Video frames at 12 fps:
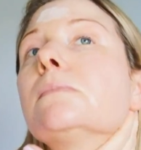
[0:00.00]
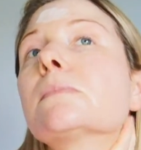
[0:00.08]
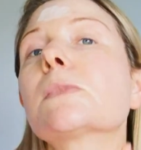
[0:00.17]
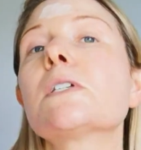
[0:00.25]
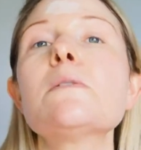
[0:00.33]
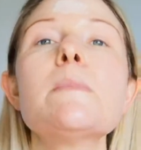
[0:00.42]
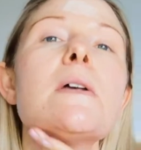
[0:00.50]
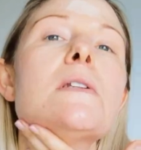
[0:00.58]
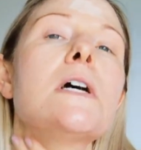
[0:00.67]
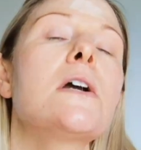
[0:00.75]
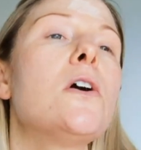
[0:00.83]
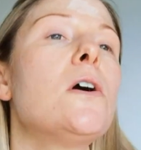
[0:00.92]
It smells
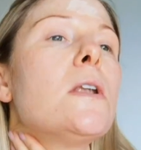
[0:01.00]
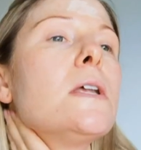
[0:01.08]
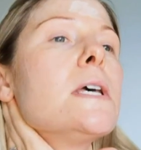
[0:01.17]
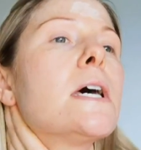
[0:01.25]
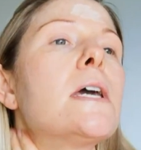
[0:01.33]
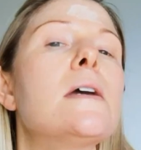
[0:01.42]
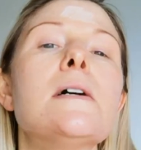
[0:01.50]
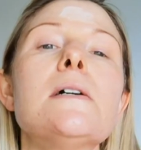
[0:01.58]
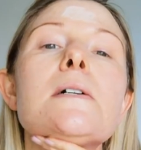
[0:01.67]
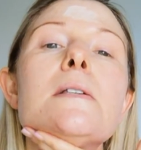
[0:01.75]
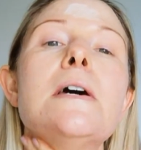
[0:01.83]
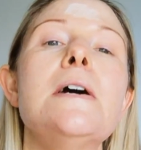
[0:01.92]
like a holiday.
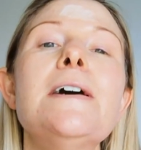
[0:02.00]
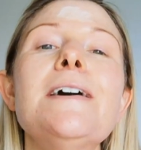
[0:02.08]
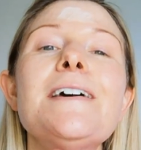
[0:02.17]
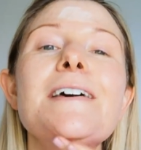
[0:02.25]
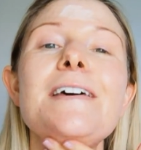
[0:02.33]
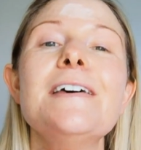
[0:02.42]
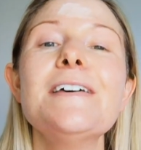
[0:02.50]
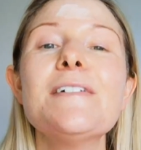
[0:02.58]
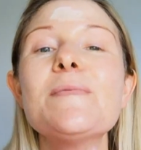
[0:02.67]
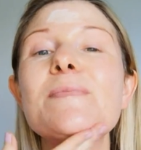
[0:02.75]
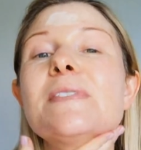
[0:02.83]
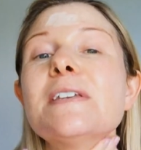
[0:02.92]
It
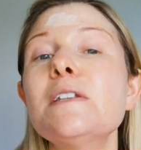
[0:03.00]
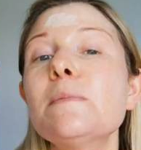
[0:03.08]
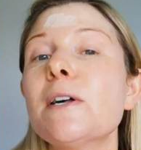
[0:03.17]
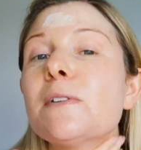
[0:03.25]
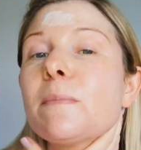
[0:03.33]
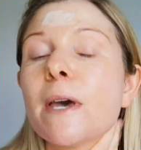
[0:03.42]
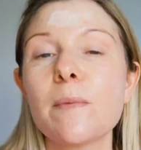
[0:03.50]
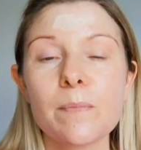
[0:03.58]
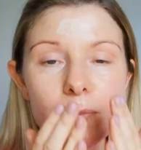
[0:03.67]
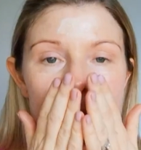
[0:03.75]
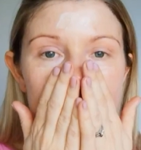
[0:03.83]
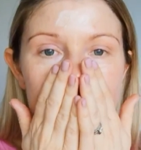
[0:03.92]
smells
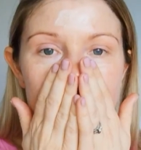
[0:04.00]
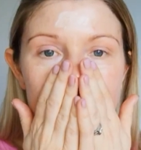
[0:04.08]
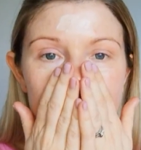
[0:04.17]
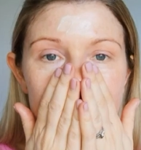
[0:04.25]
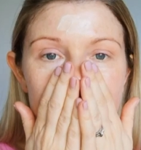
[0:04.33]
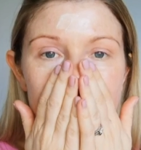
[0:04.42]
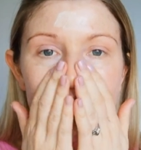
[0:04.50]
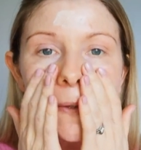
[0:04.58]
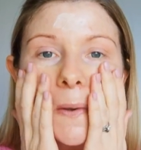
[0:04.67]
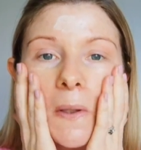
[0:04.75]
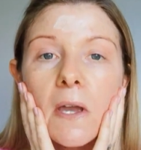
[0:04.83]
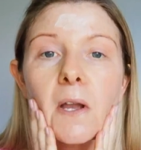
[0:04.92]

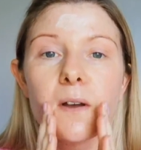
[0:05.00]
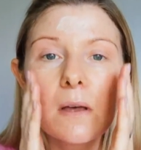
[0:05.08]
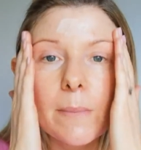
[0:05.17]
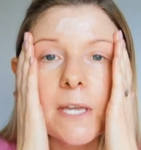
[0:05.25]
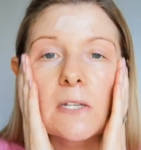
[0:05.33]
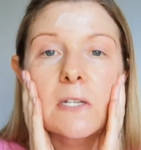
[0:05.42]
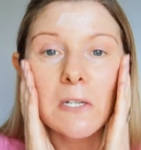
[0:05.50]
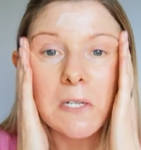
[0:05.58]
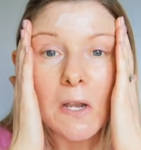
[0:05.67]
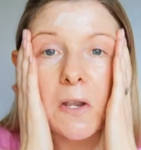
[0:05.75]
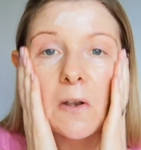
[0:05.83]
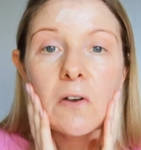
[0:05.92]
a bit
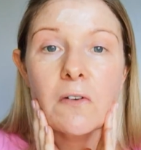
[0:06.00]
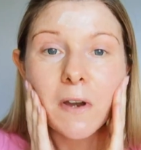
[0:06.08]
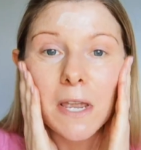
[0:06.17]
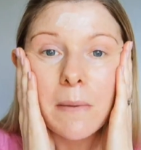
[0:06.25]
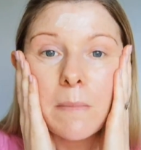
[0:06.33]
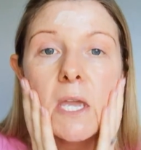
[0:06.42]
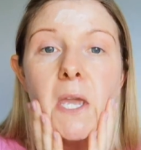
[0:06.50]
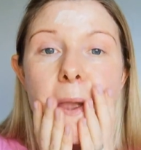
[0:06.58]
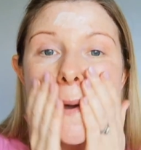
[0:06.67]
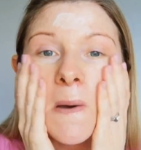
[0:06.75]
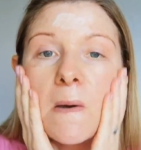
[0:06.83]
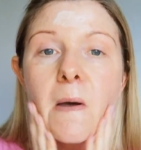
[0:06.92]
sun
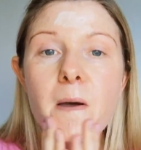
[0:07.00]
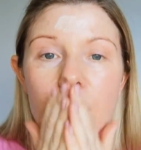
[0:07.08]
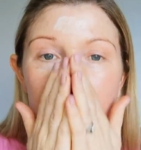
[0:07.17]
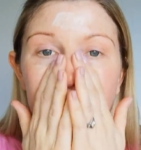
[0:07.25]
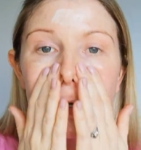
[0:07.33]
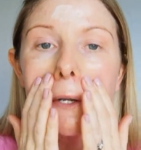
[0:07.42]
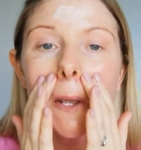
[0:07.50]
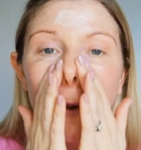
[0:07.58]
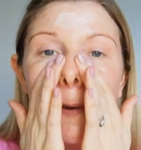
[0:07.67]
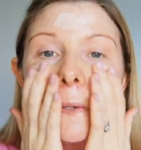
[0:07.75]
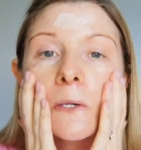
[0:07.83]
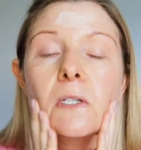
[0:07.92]
creamy. I don't
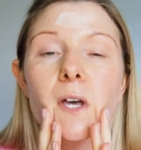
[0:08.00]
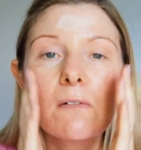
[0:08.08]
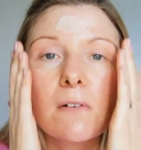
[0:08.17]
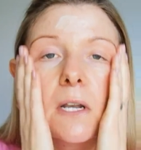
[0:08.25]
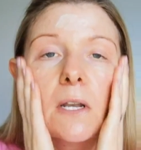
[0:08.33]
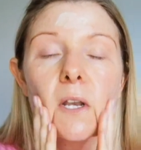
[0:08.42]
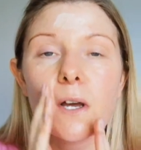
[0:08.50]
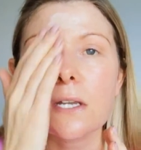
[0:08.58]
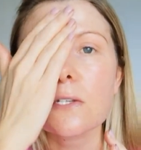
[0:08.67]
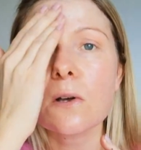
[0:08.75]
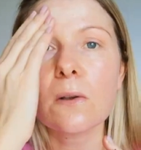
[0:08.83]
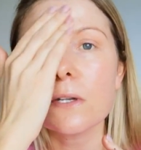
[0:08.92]
know, just that really
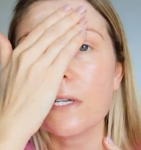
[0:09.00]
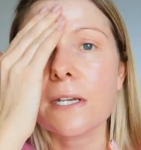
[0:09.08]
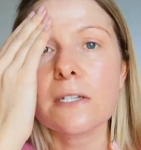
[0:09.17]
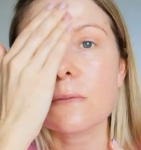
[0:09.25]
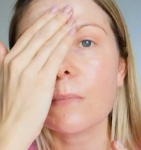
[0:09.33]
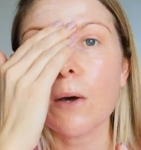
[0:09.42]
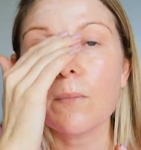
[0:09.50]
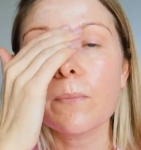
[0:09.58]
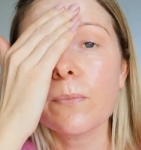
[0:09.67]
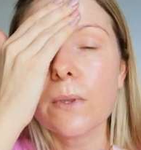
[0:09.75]
nice holiday smell.